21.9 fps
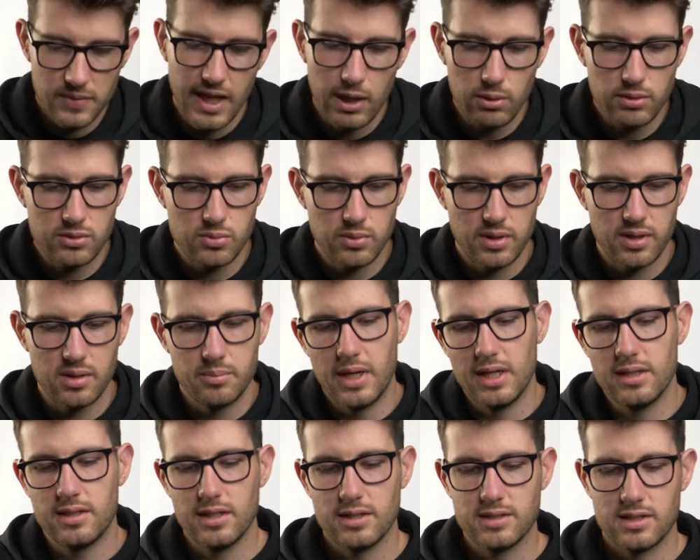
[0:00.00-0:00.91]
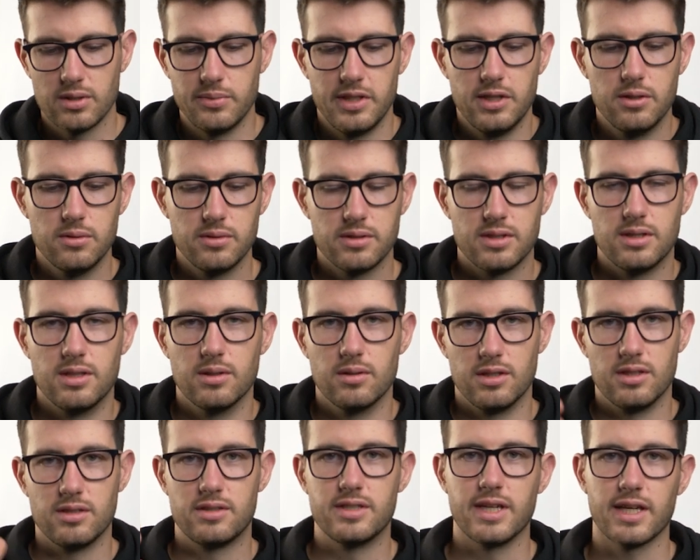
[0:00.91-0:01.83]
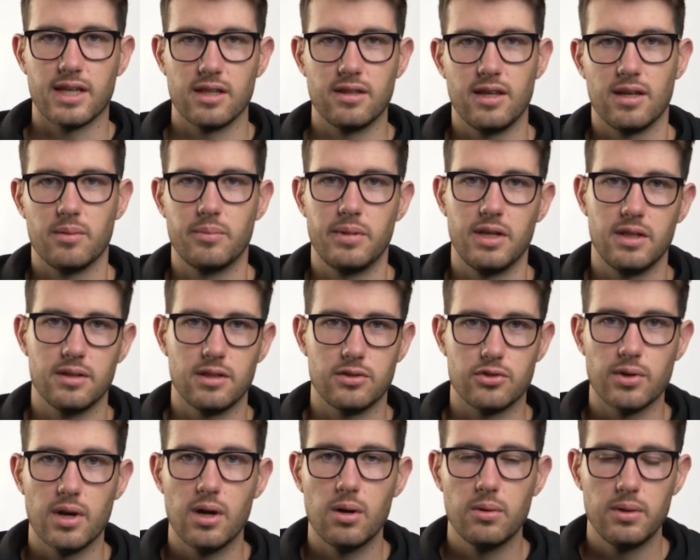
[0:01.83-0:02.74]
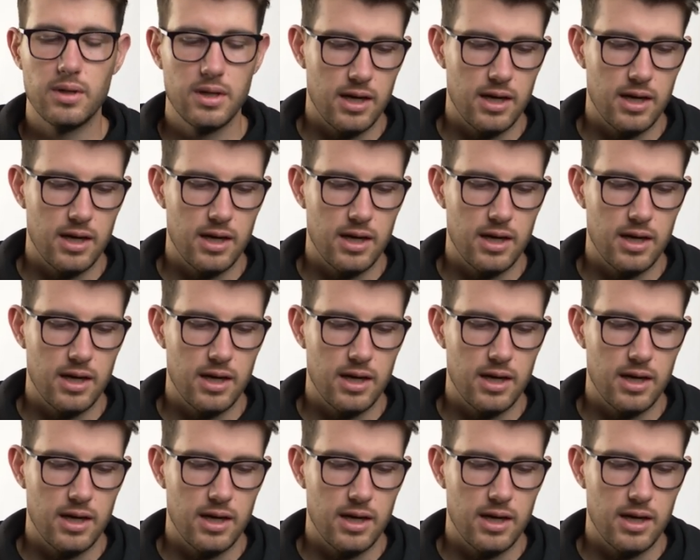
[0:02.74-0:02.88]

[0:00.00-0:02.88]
That was one of the main things that we used, the second thing being the drone.